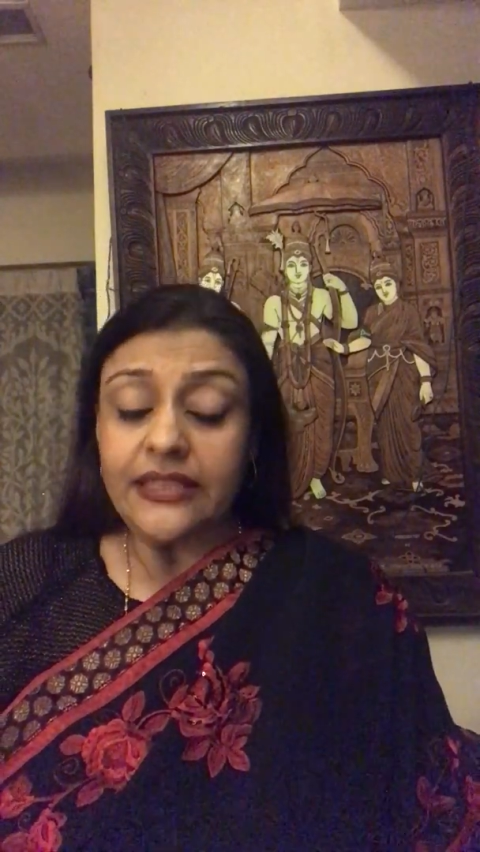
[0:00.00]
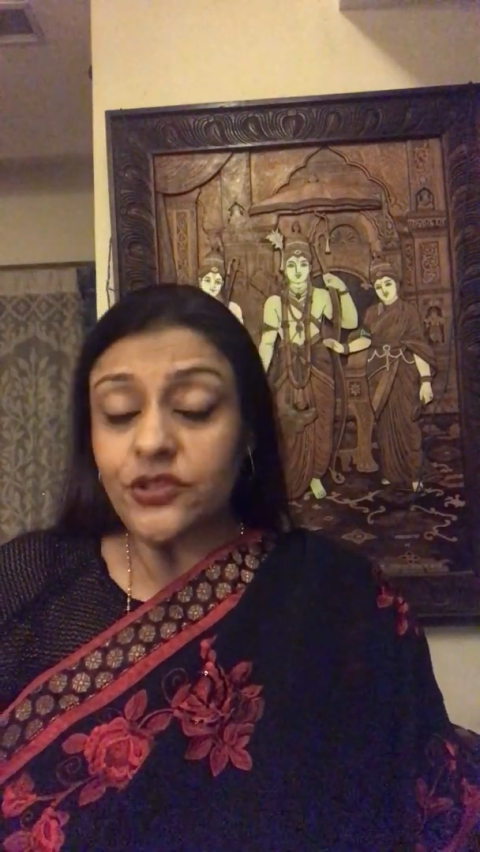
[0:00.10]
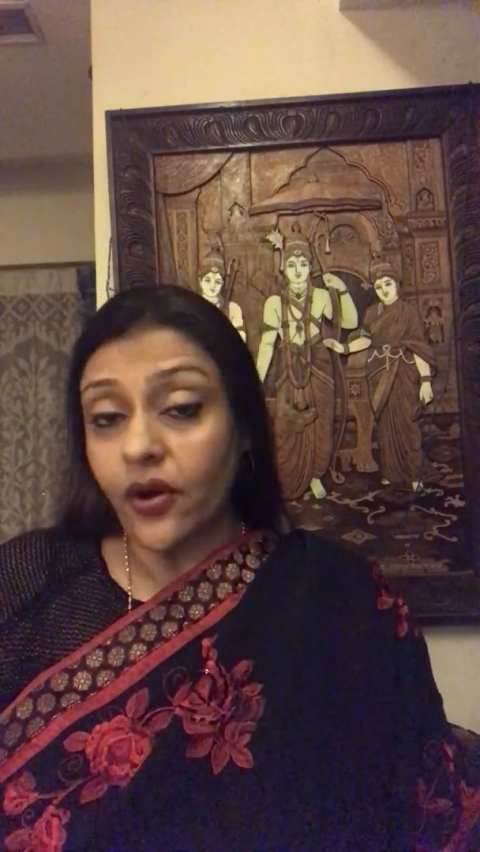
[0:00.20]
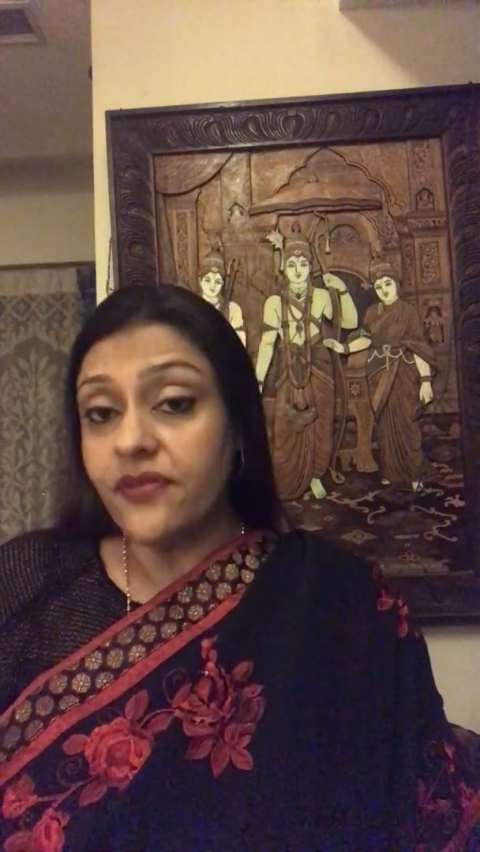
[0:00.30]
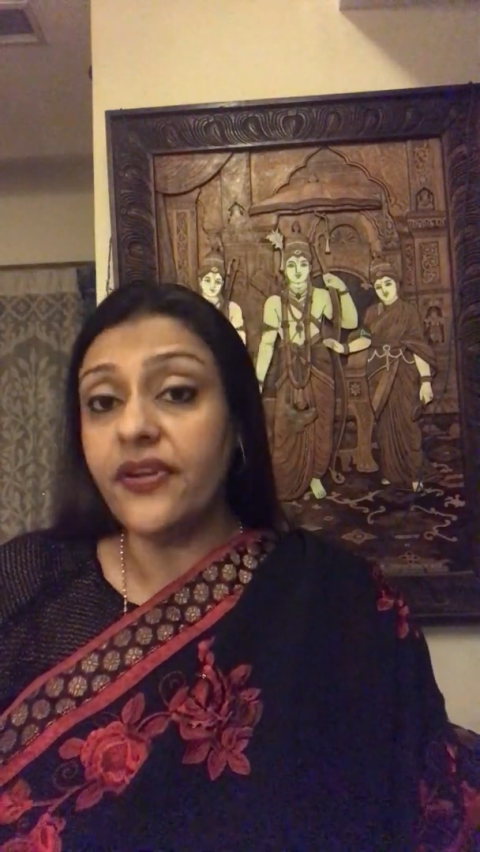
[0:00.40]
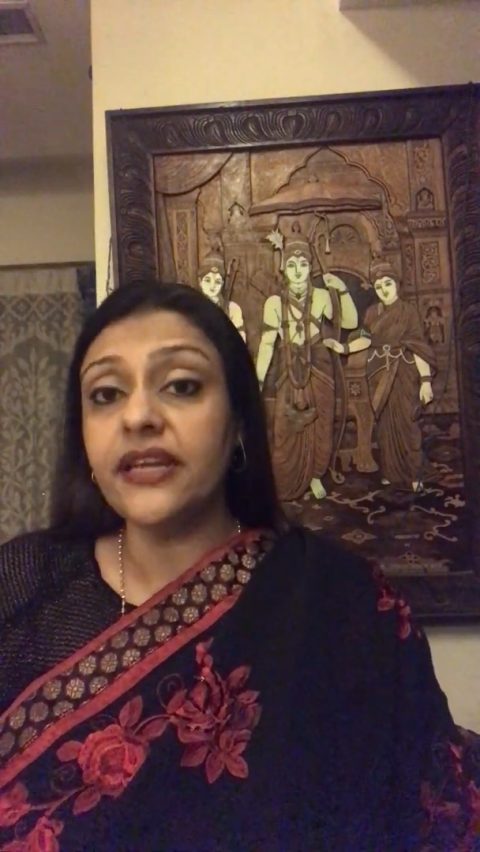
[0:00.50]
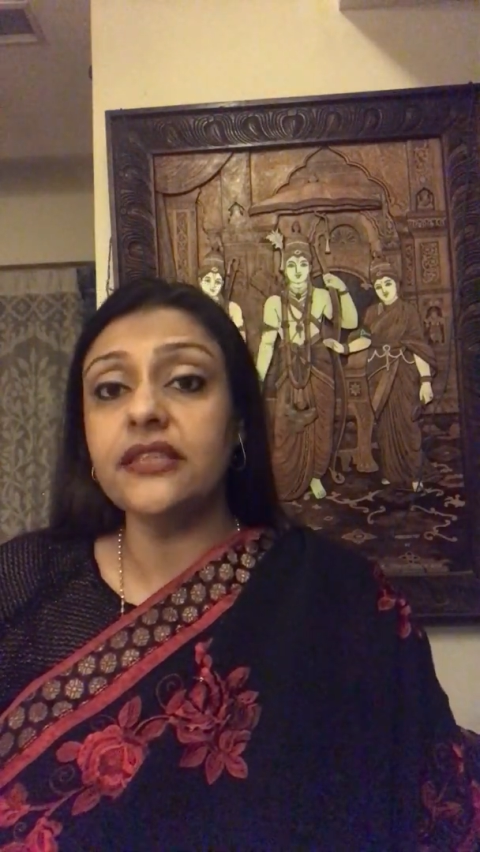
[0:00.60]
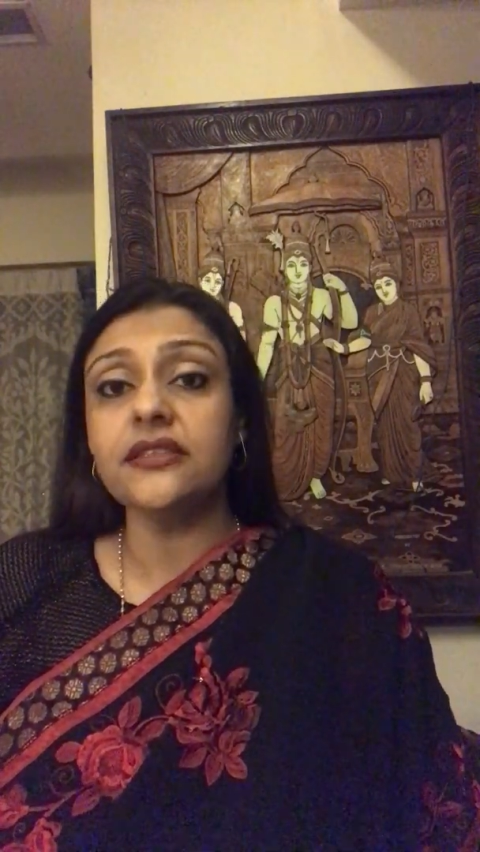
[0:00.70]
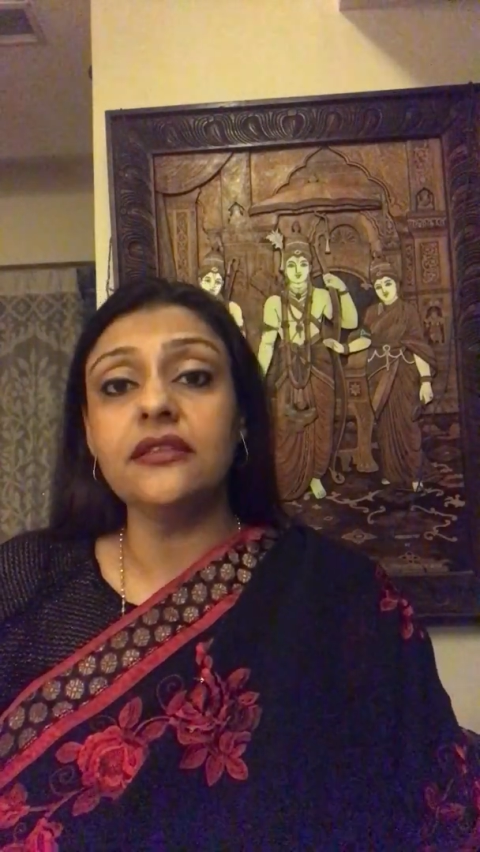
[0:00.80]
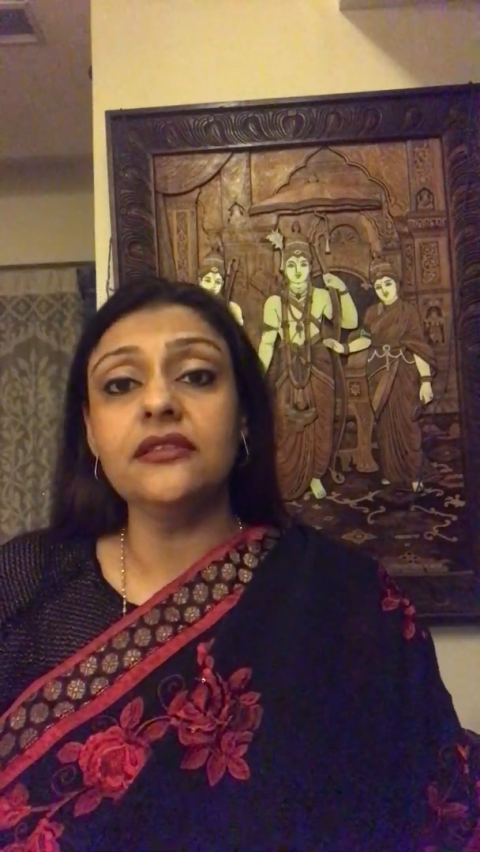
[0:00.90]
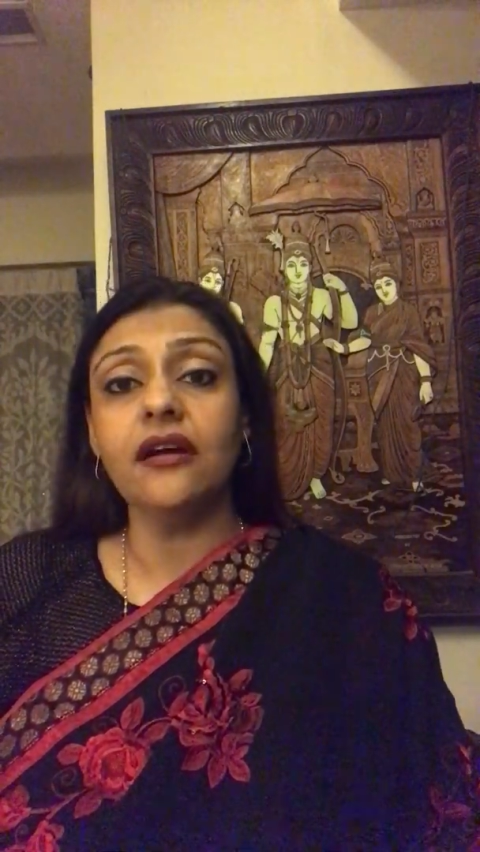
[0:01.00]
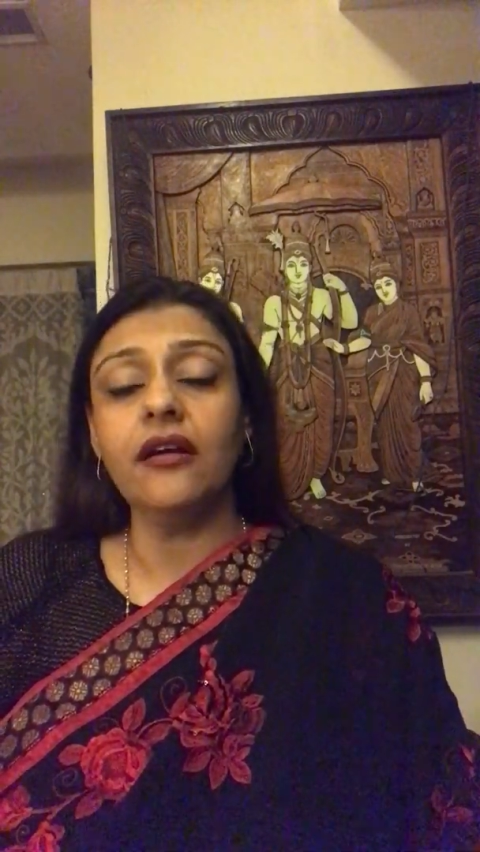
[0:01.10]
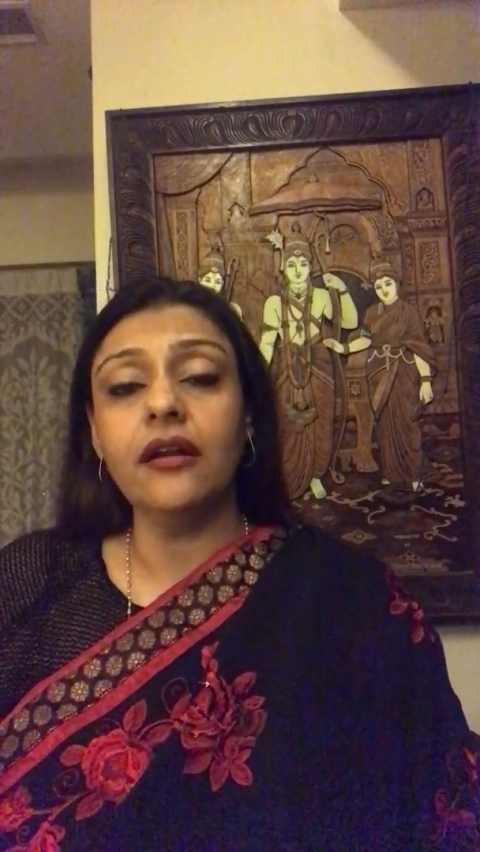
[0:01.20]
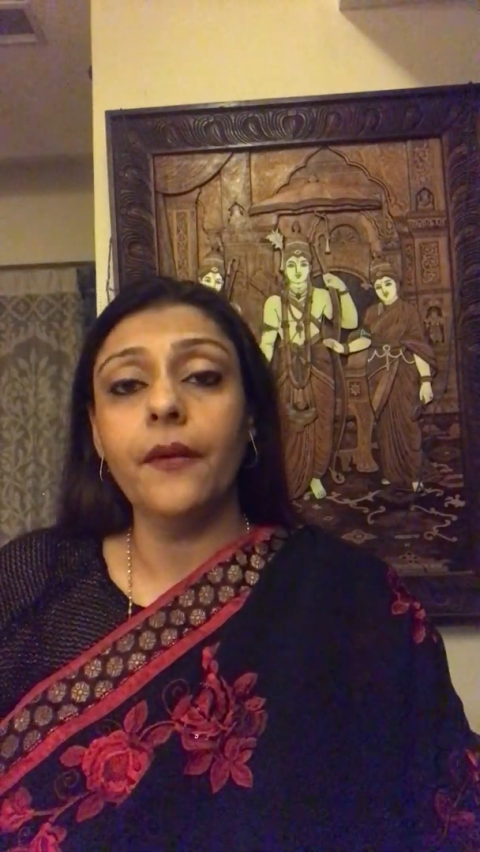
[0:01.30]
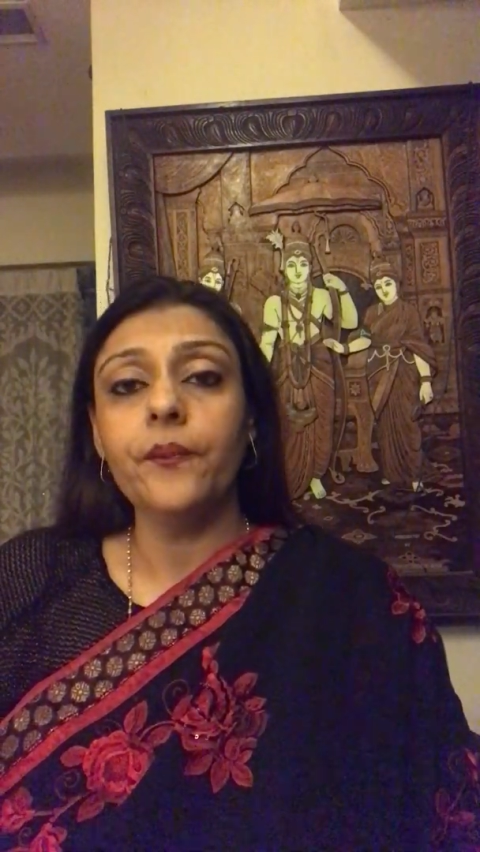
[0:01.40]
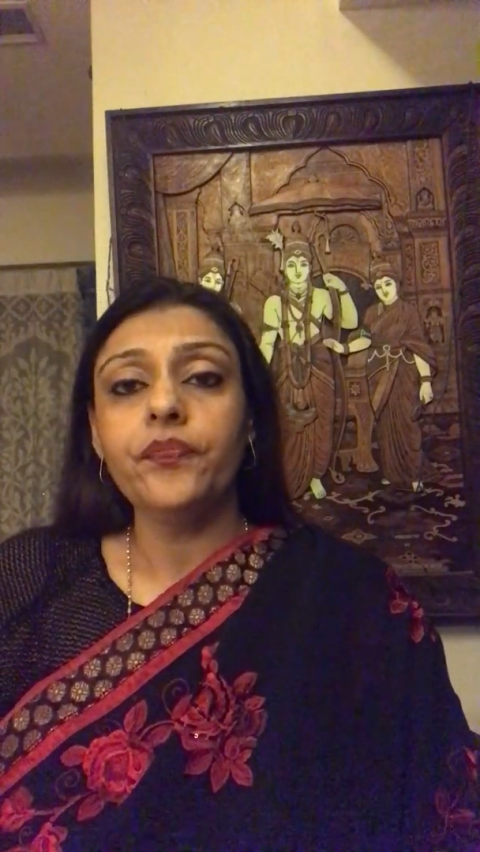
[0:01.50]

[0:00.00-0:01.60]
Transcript: as conflict is concerned,